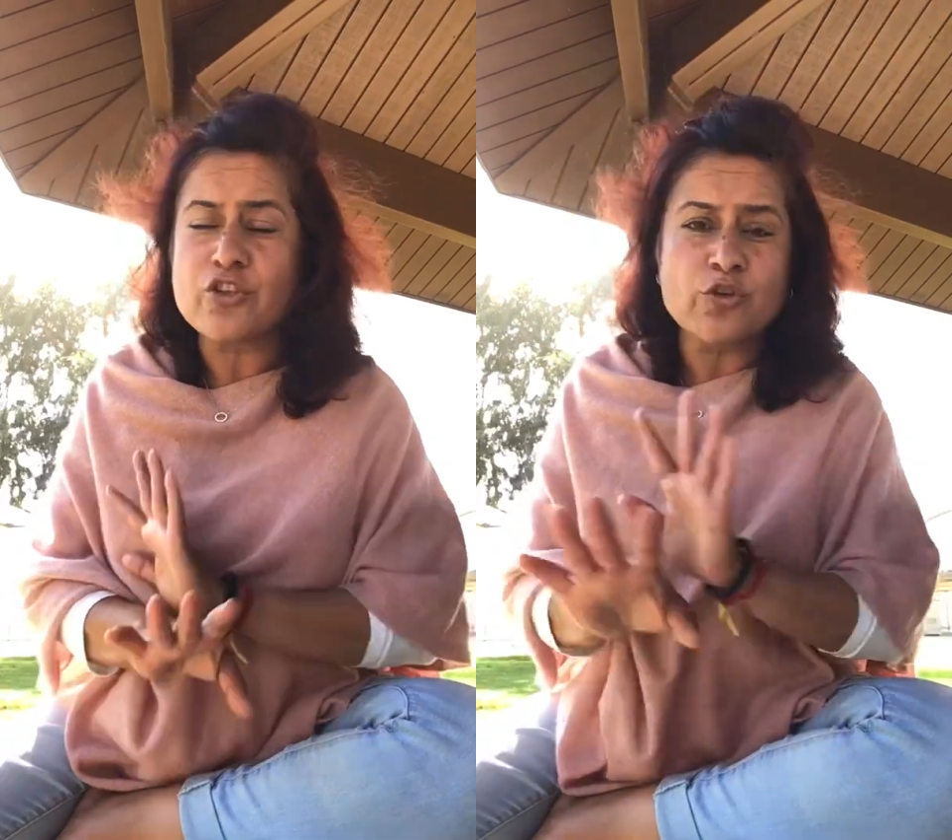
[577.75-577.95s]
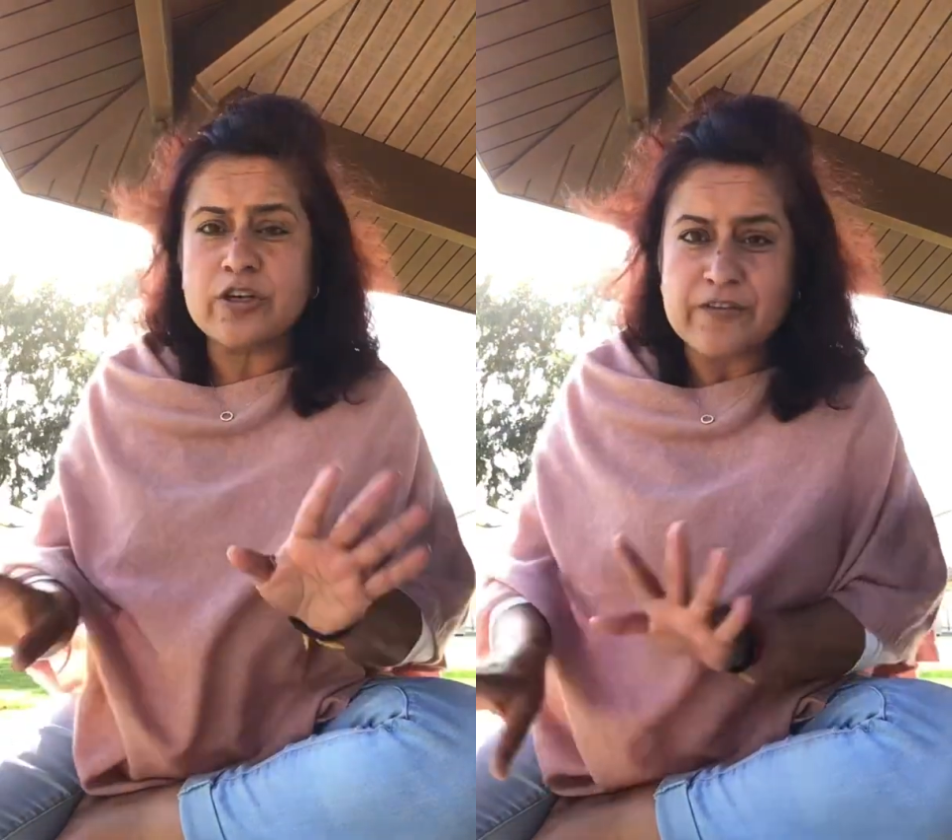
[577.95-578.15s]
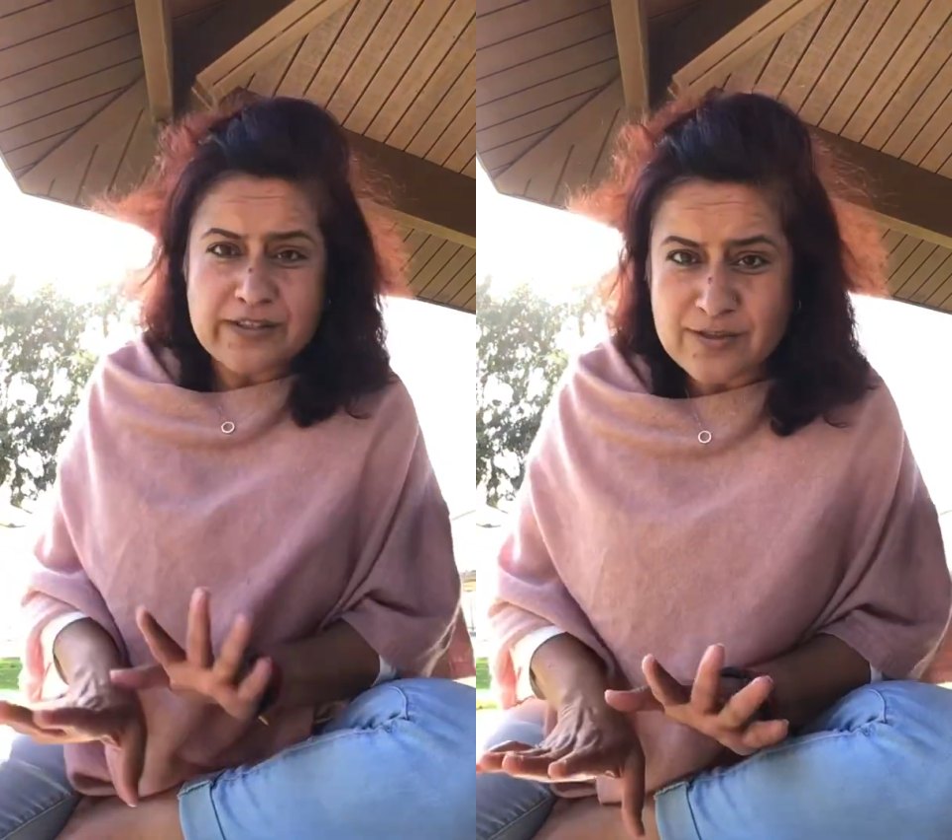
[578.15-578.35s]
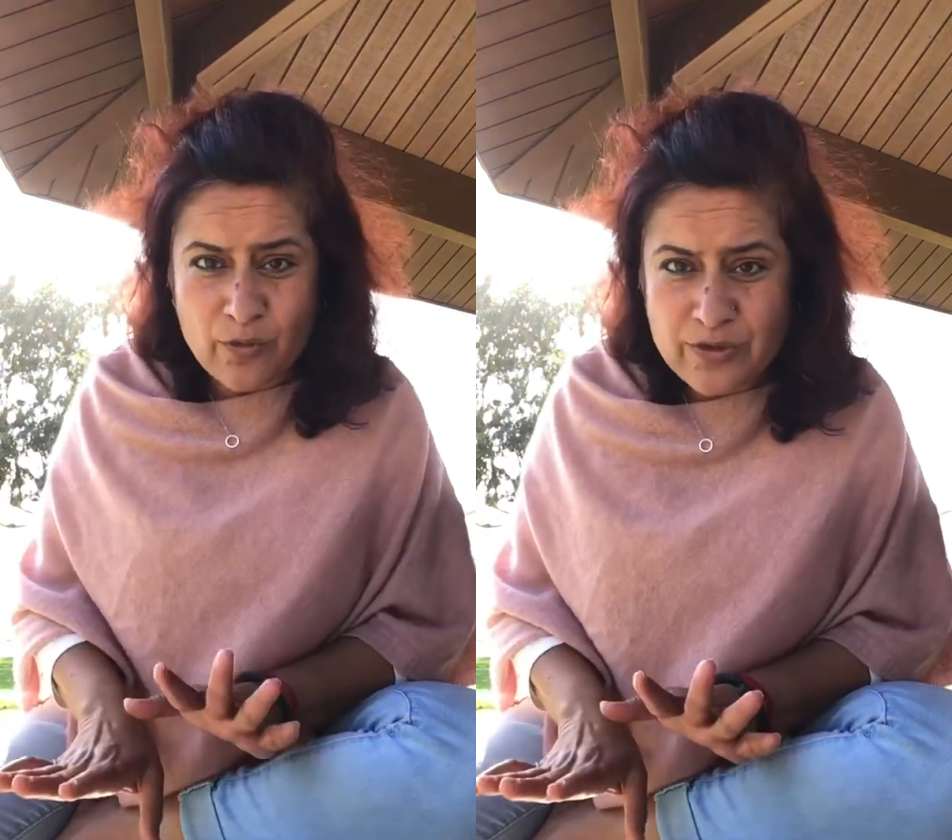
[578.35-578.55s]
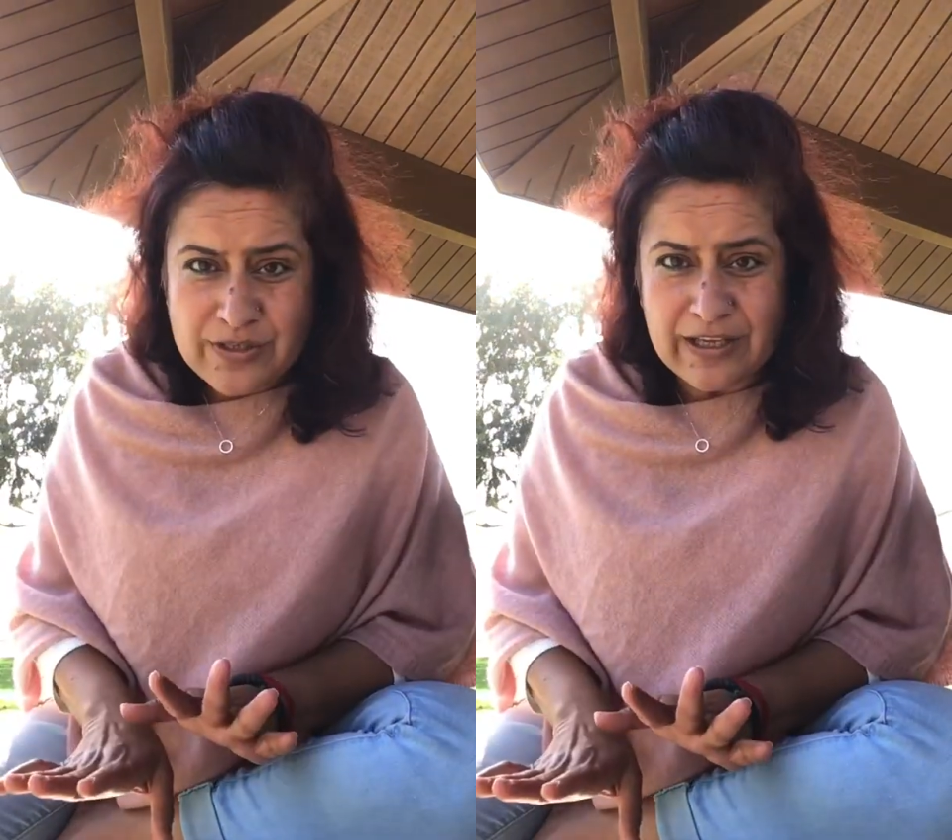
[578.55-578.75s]
the
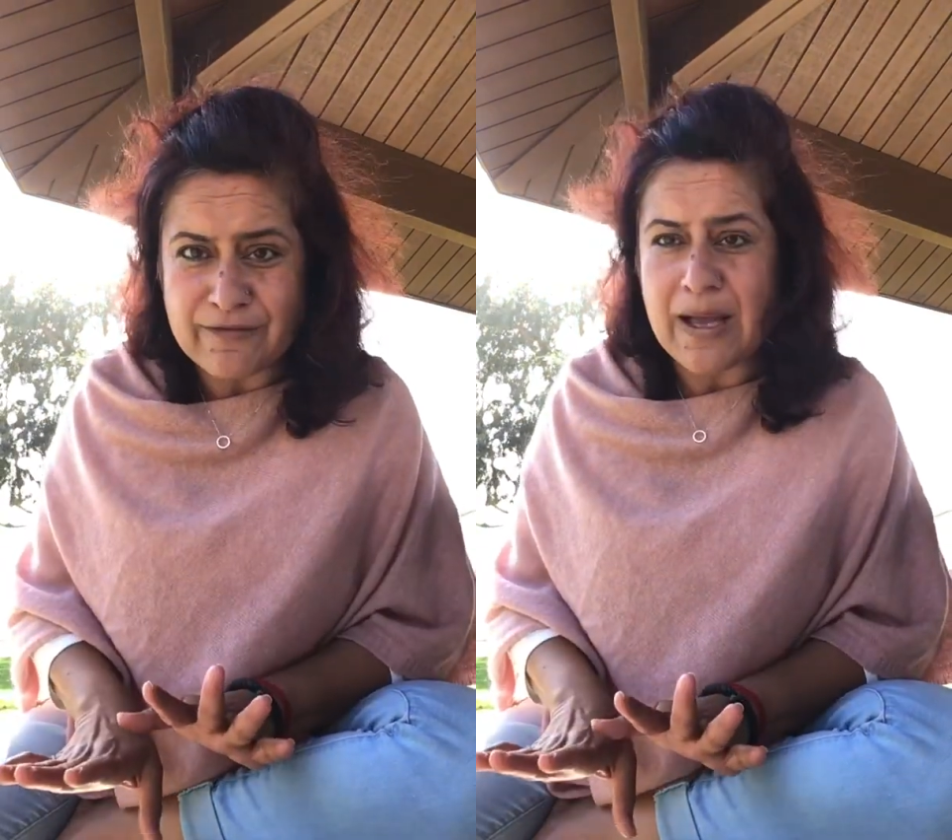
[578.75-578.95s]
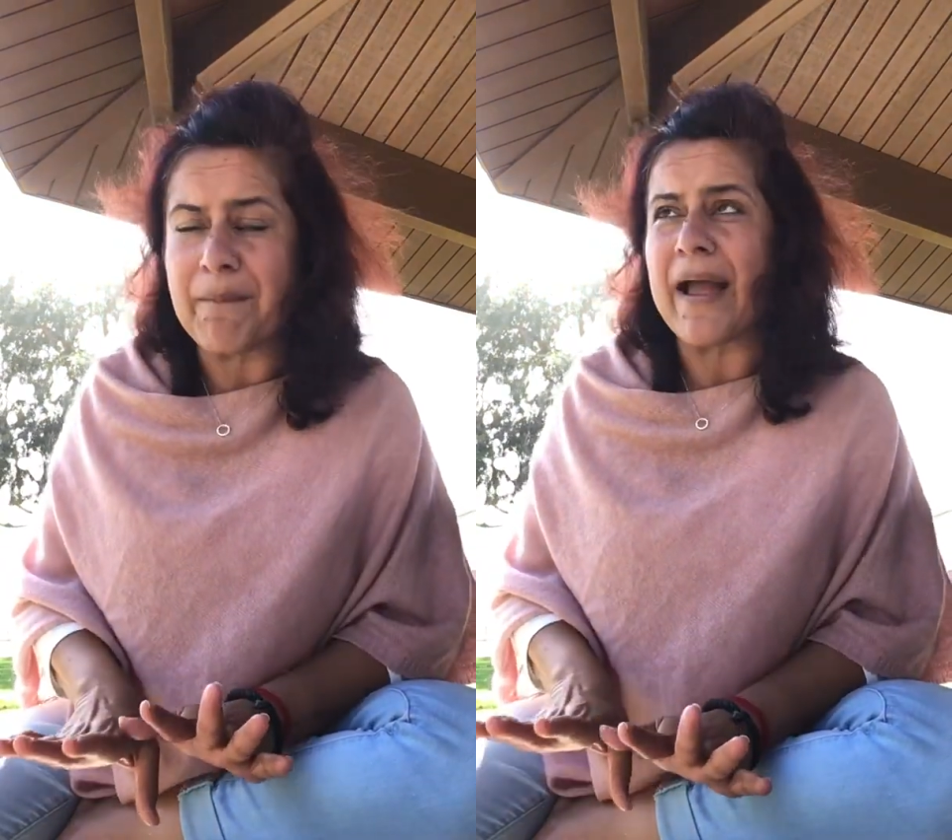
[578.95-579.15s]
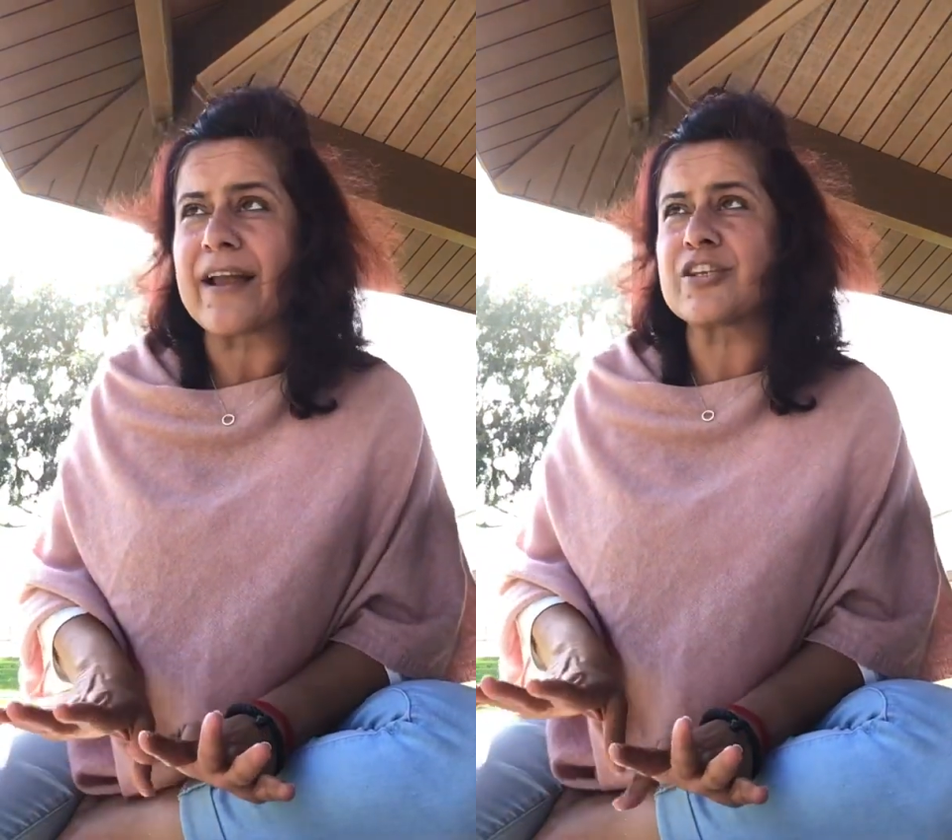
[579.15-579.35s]
universe is going to give that